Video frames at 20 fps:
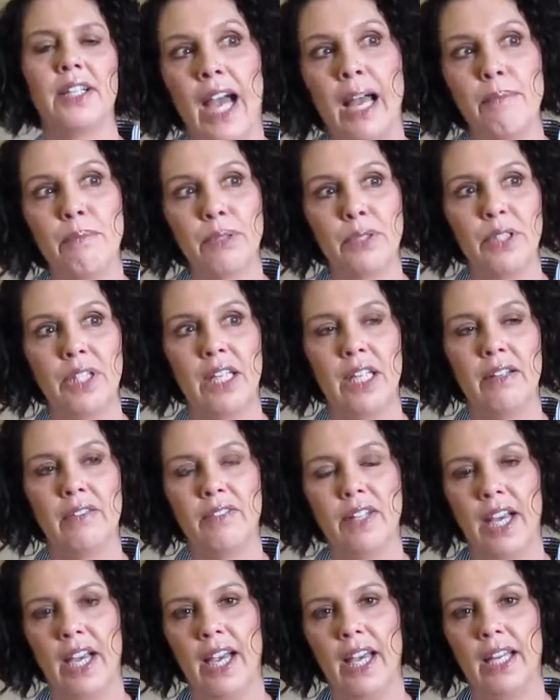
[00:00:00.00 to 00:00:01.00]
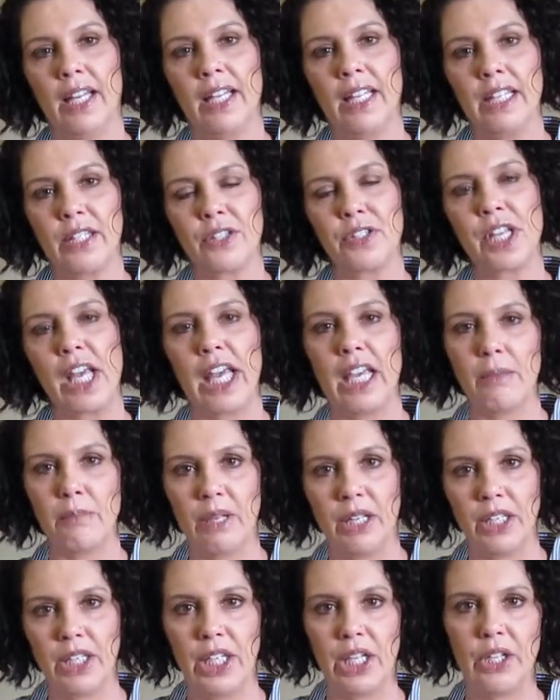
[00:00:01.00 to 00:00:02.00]
I believe that it'll take
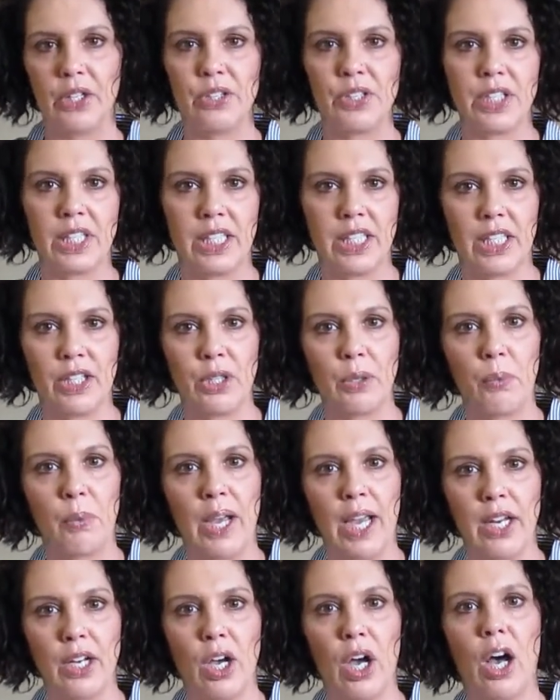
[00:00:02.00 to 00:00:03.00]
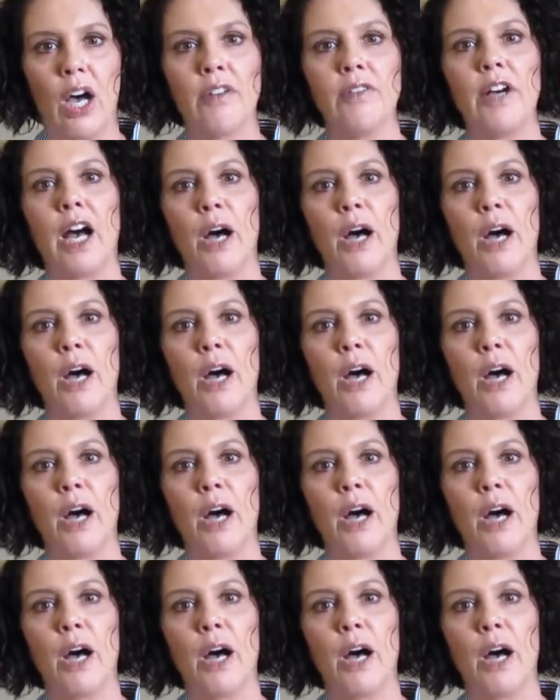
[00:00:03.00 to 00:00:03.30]
me a year to get the weight off.